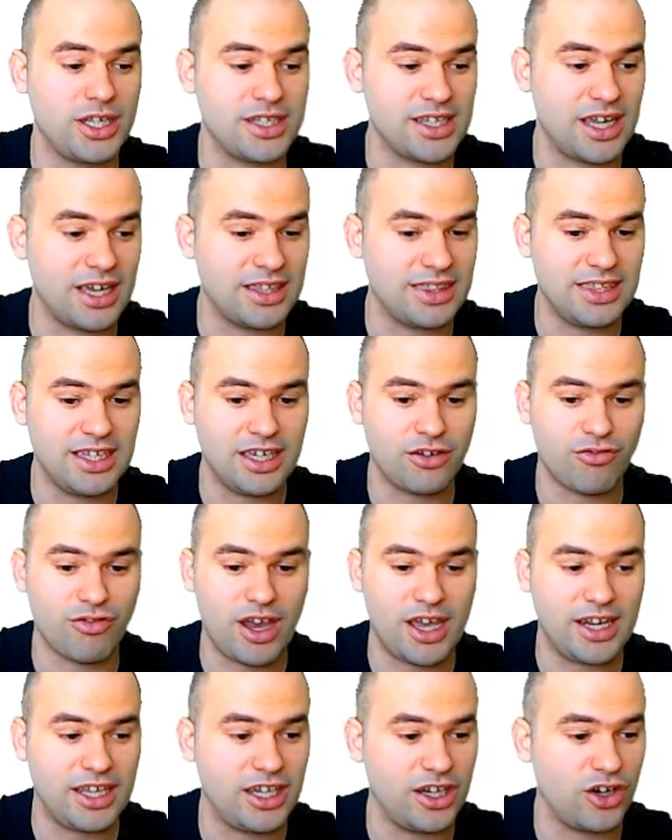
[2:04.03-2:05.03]
I think right
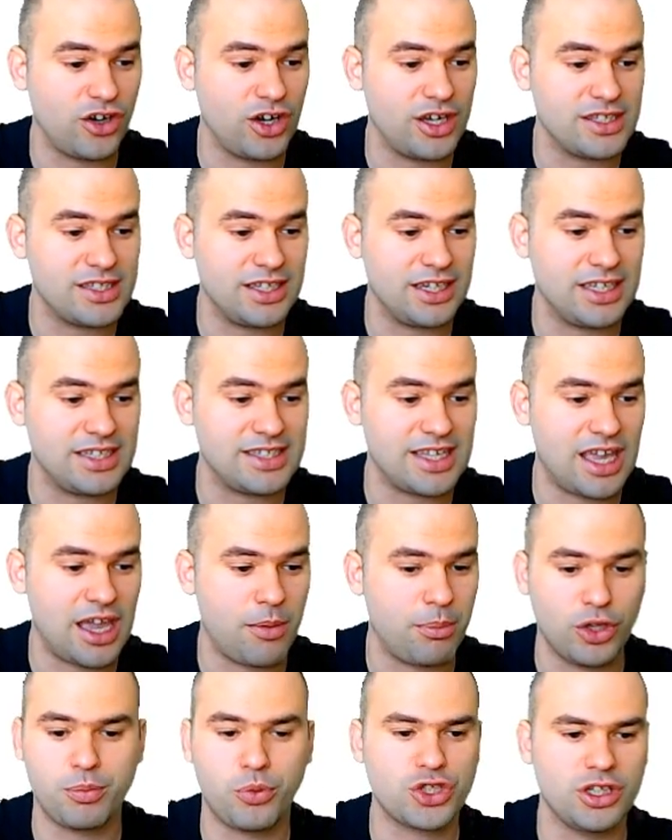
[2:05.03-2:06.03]
here is an
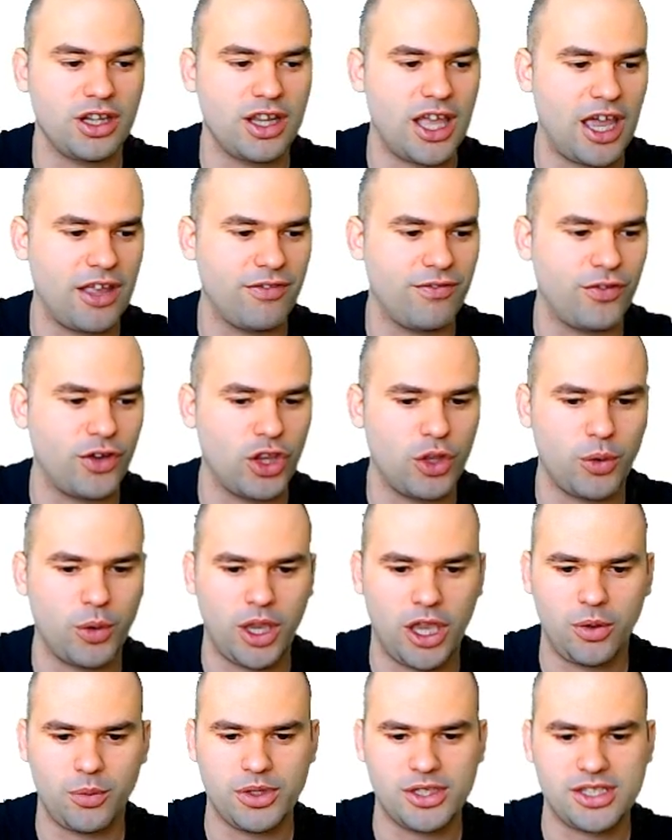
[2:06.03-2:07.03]
example of that
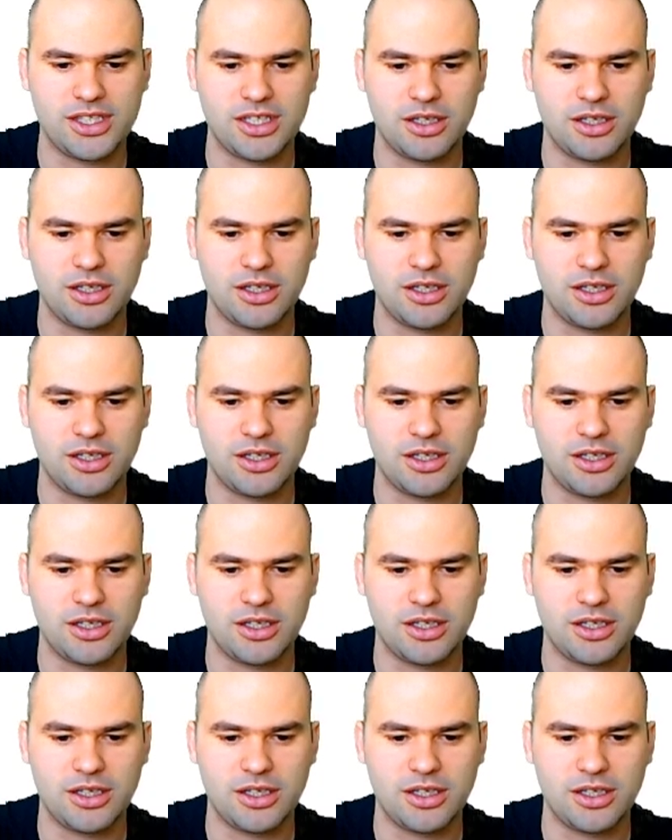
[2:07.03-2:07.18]
proportional line